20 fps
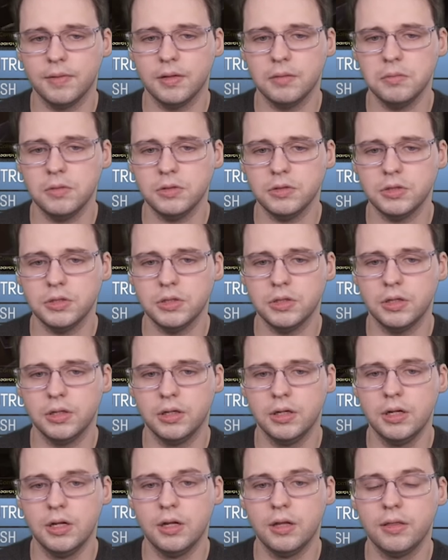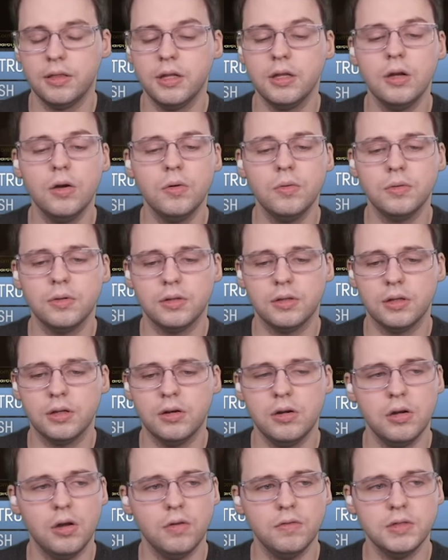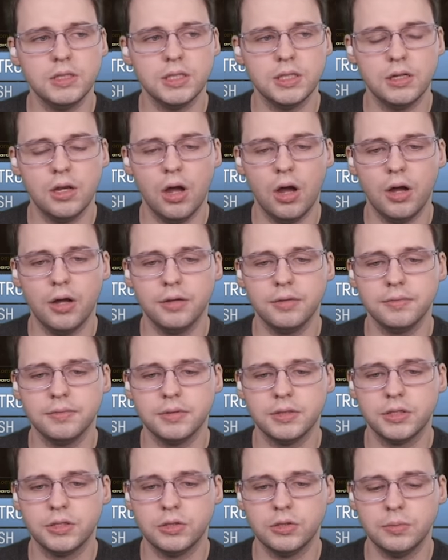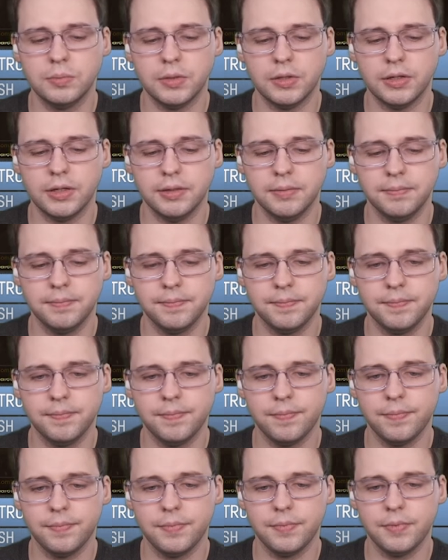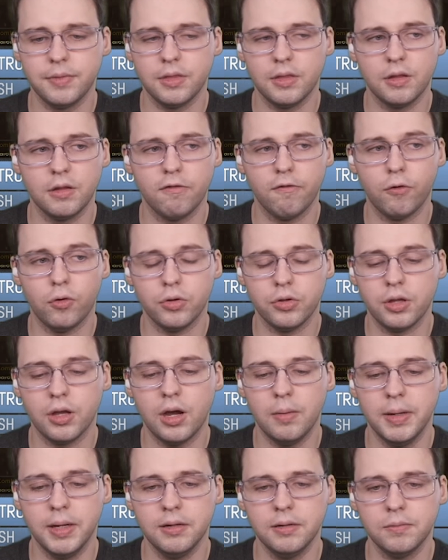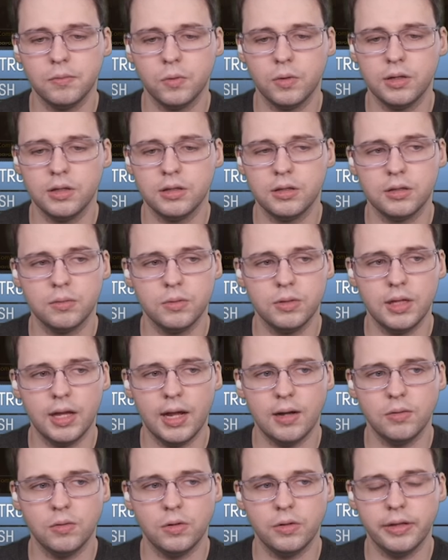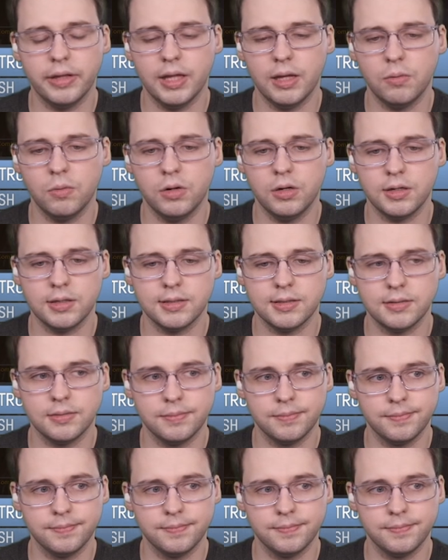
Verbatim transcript: I'm not sure. They're obviously not super forthcoming with how all of that works.